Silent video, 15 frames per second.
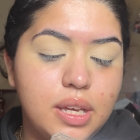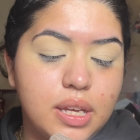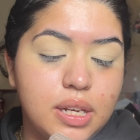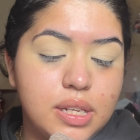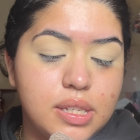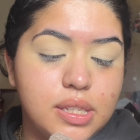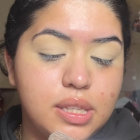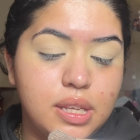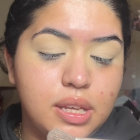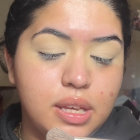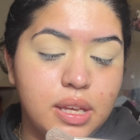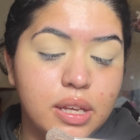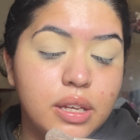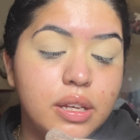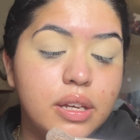It is
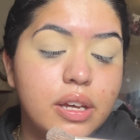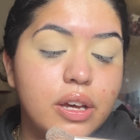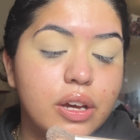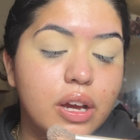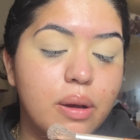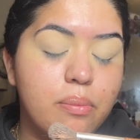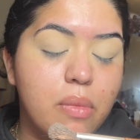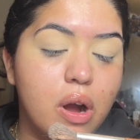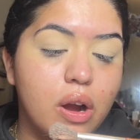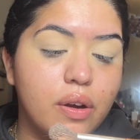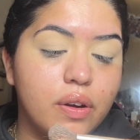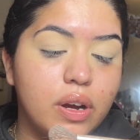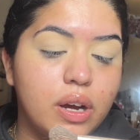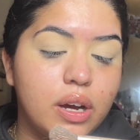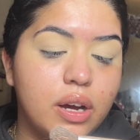the
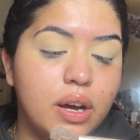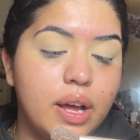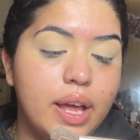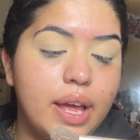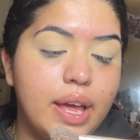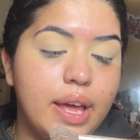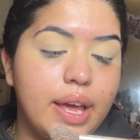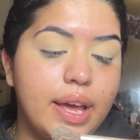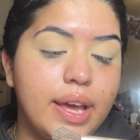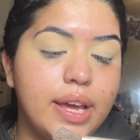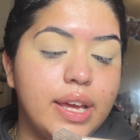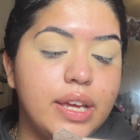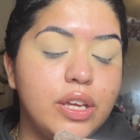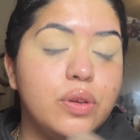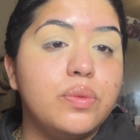Camara A
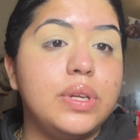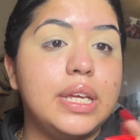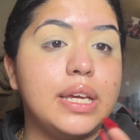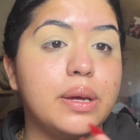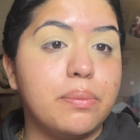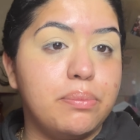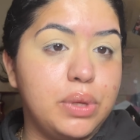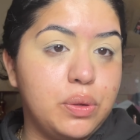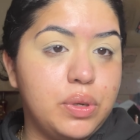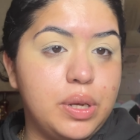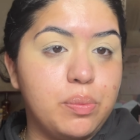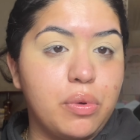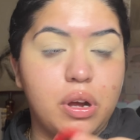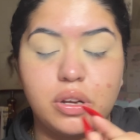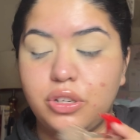Unique Beauty
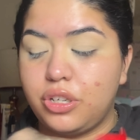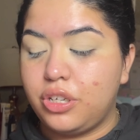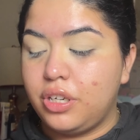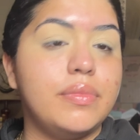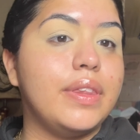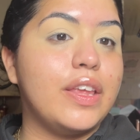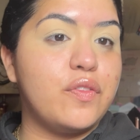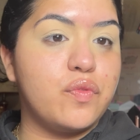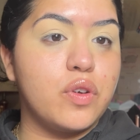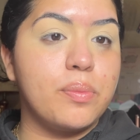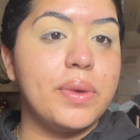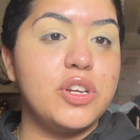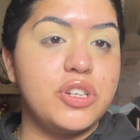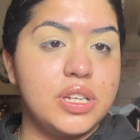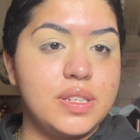Brush. Then for
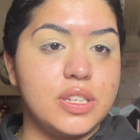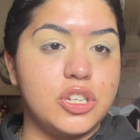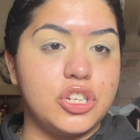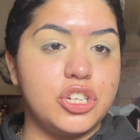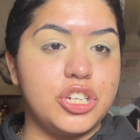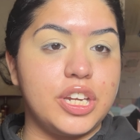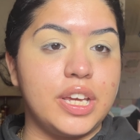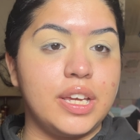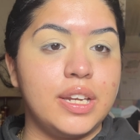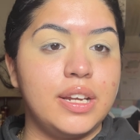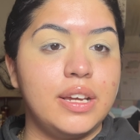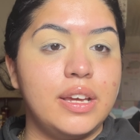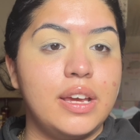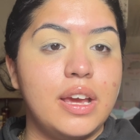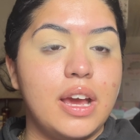my transition shade,
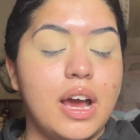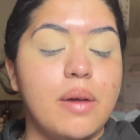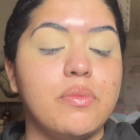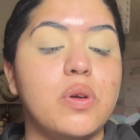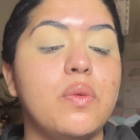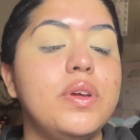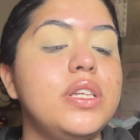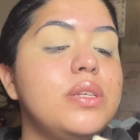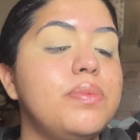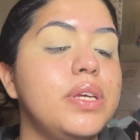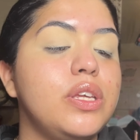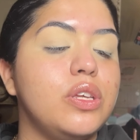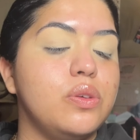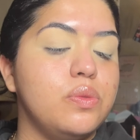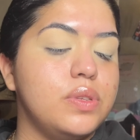I'm going to be
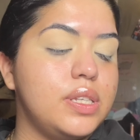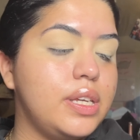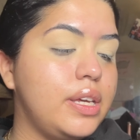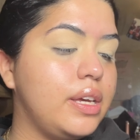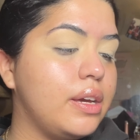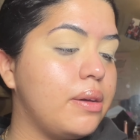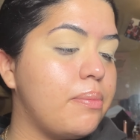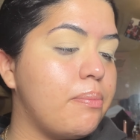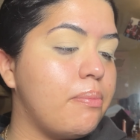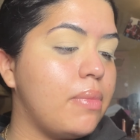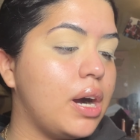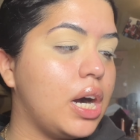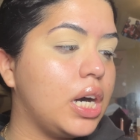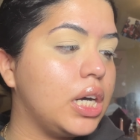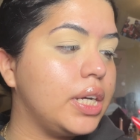using
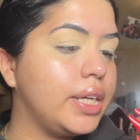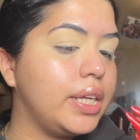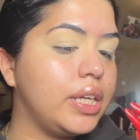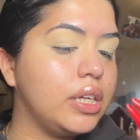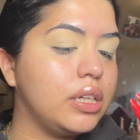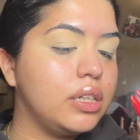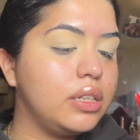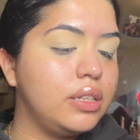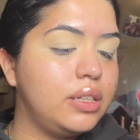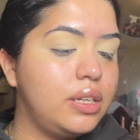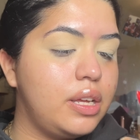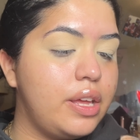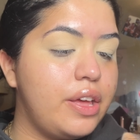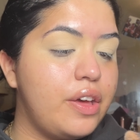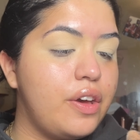my
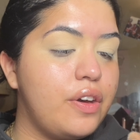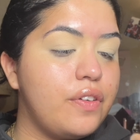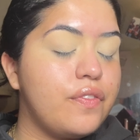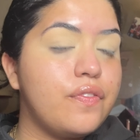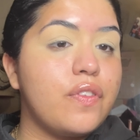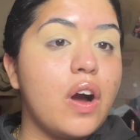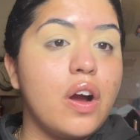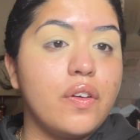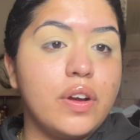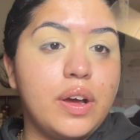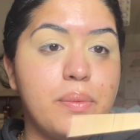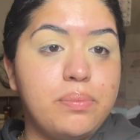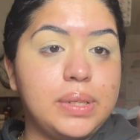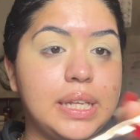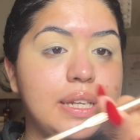
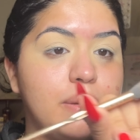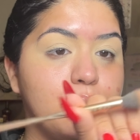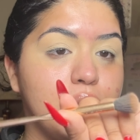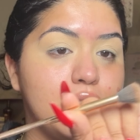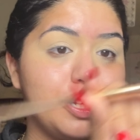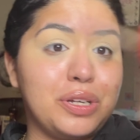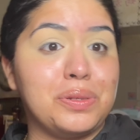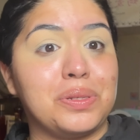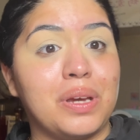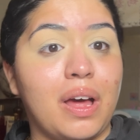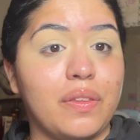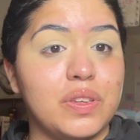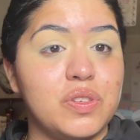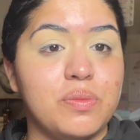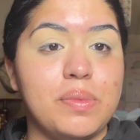Farah blending brush. I also
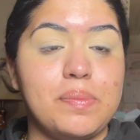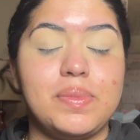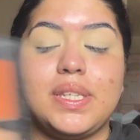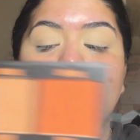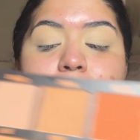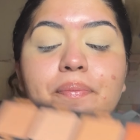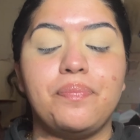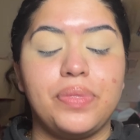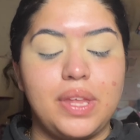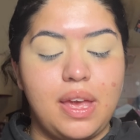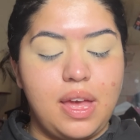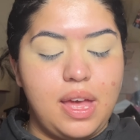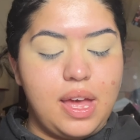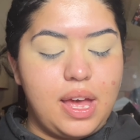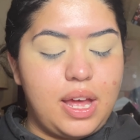got this from Ipsy.
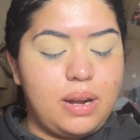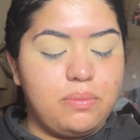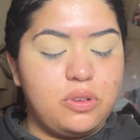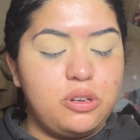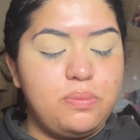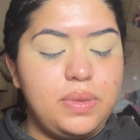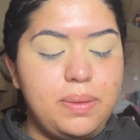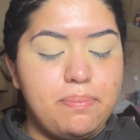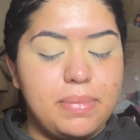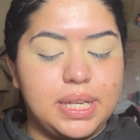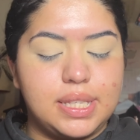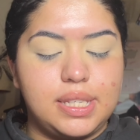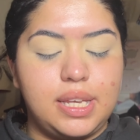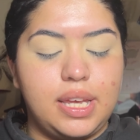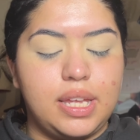And I'm going to be
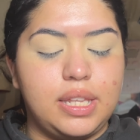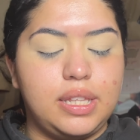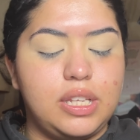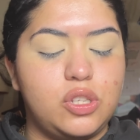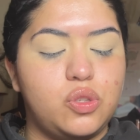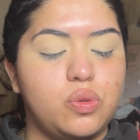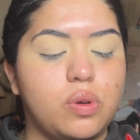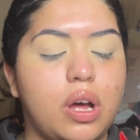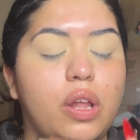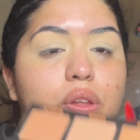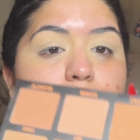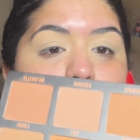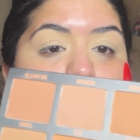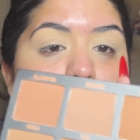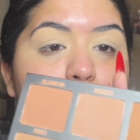mixing in these two
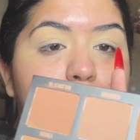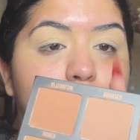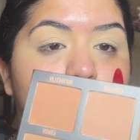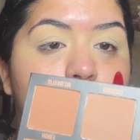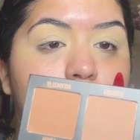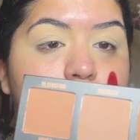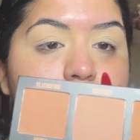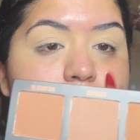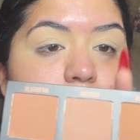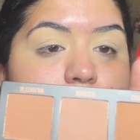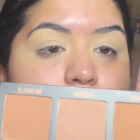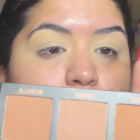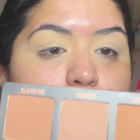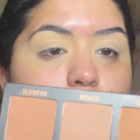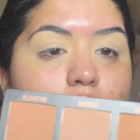colors, Bronzed
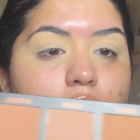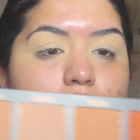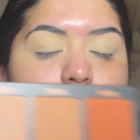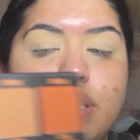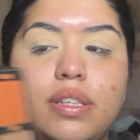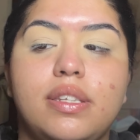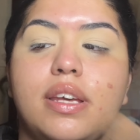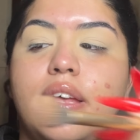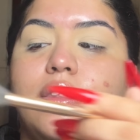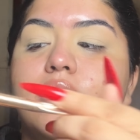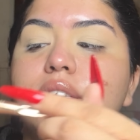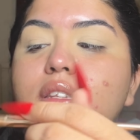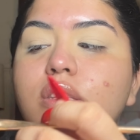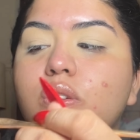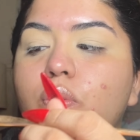and Currant. And
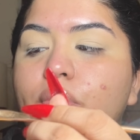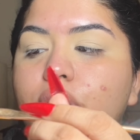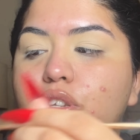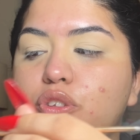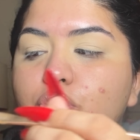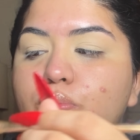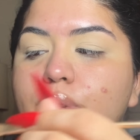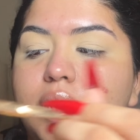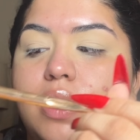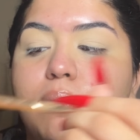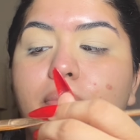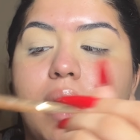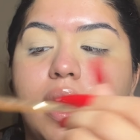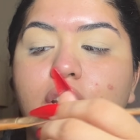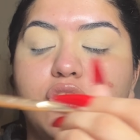this is going to be
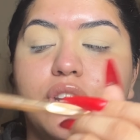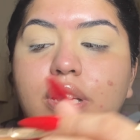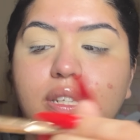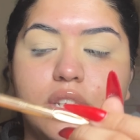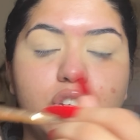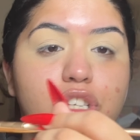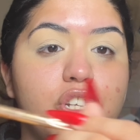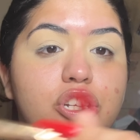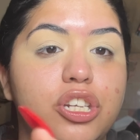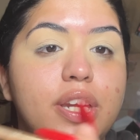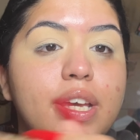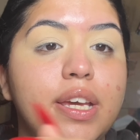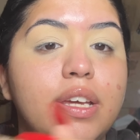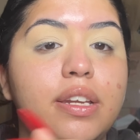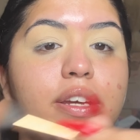my transition
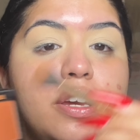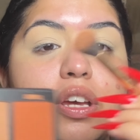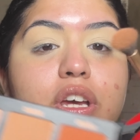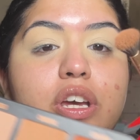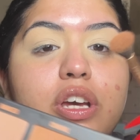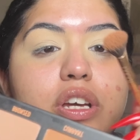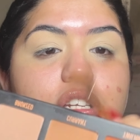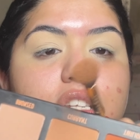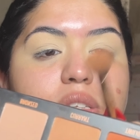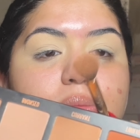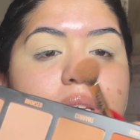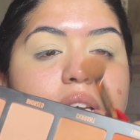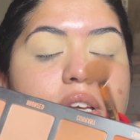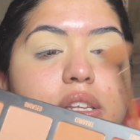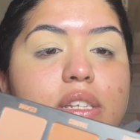shade, just
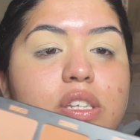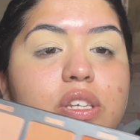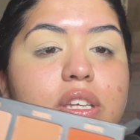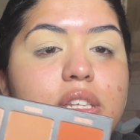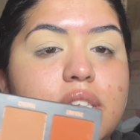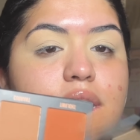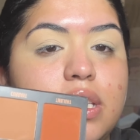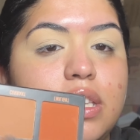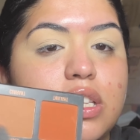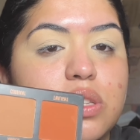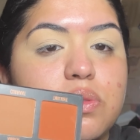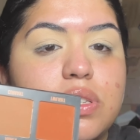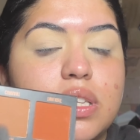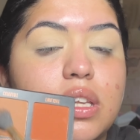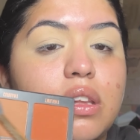because as you can see, this
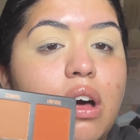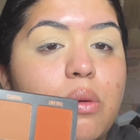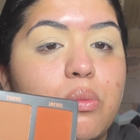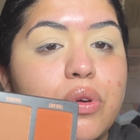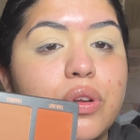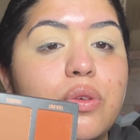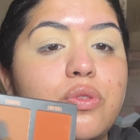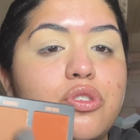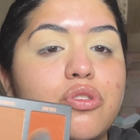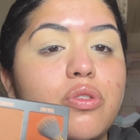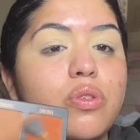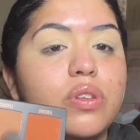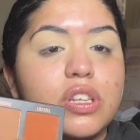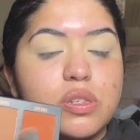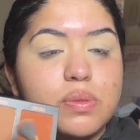one's a lot more
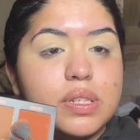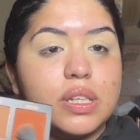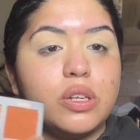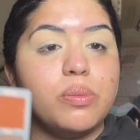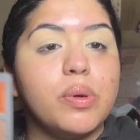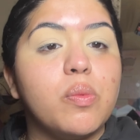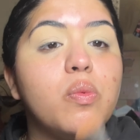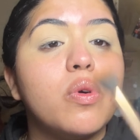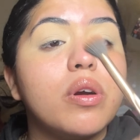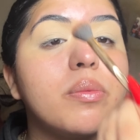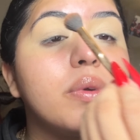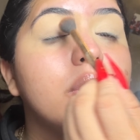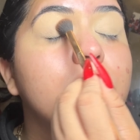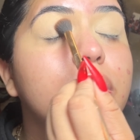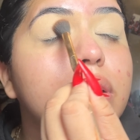neutral, this one's a little bit
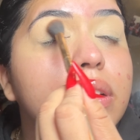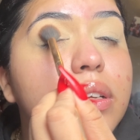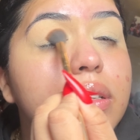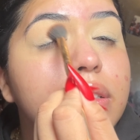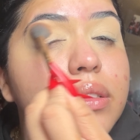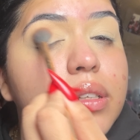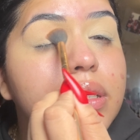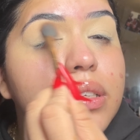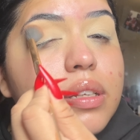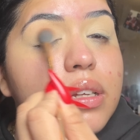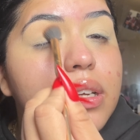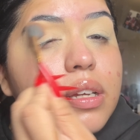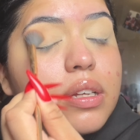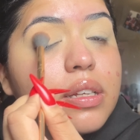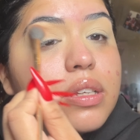warmer.
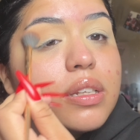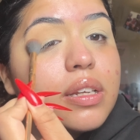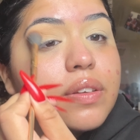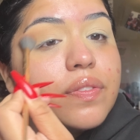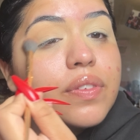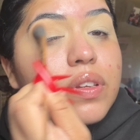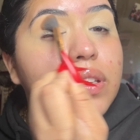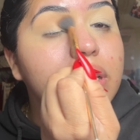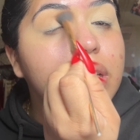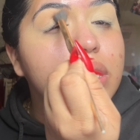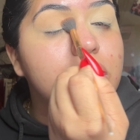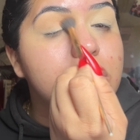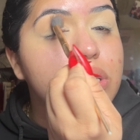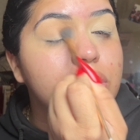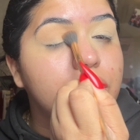And I feel like it
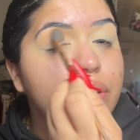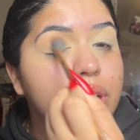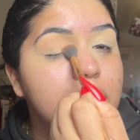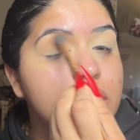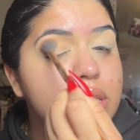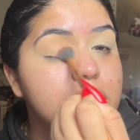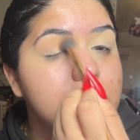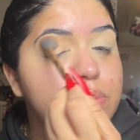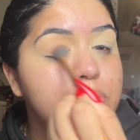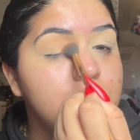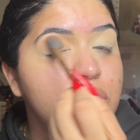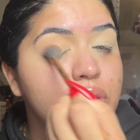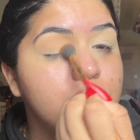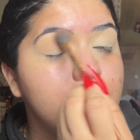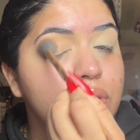just creates this
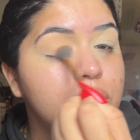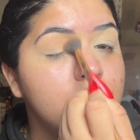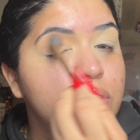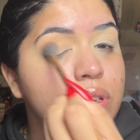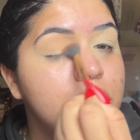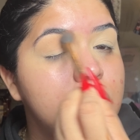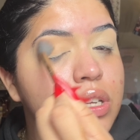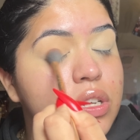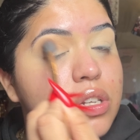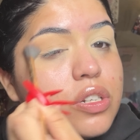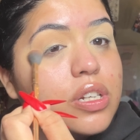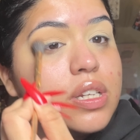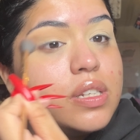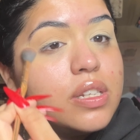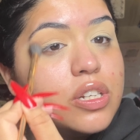beautiful
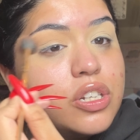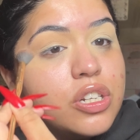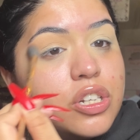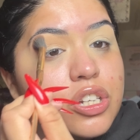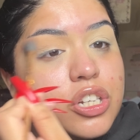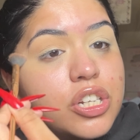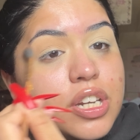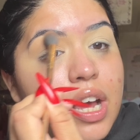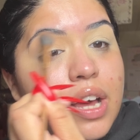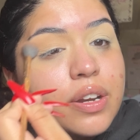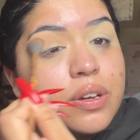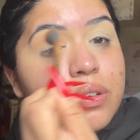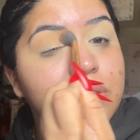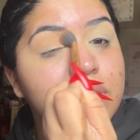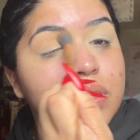transition shadow.